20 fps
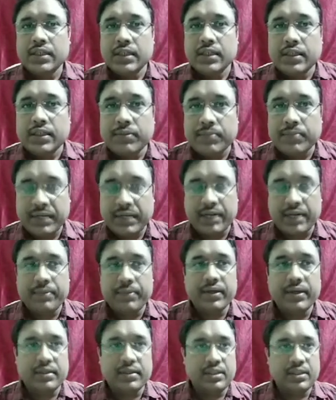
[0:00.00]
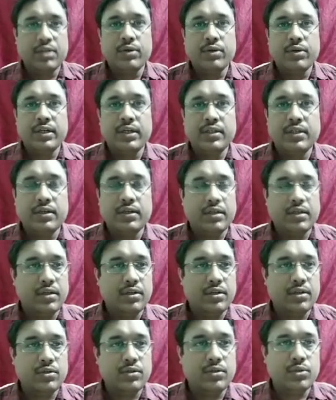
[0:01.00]
becoming 0,
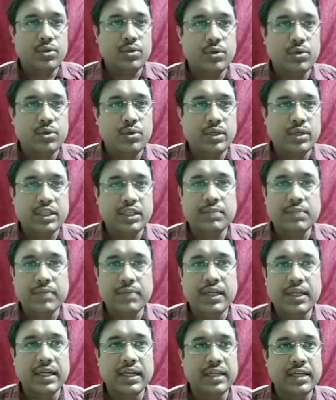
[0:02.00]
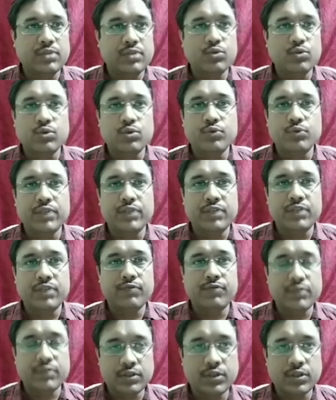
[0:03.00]
so it is meaningless to do with
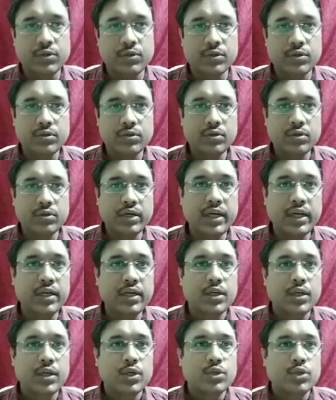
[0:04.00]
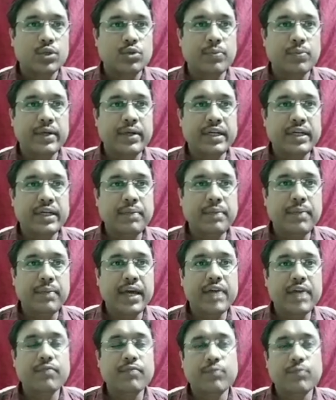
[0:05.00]
0. Okay, so multiply
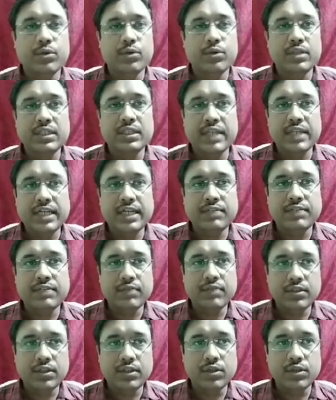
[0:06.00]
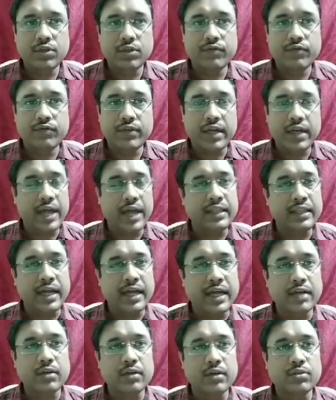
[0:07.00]
both the sides with 0, and
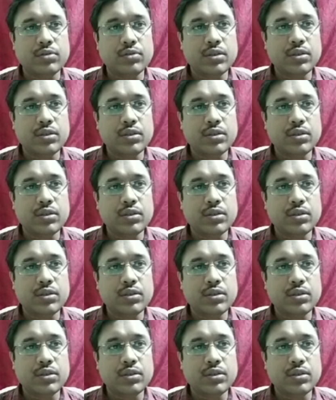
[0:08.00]
that also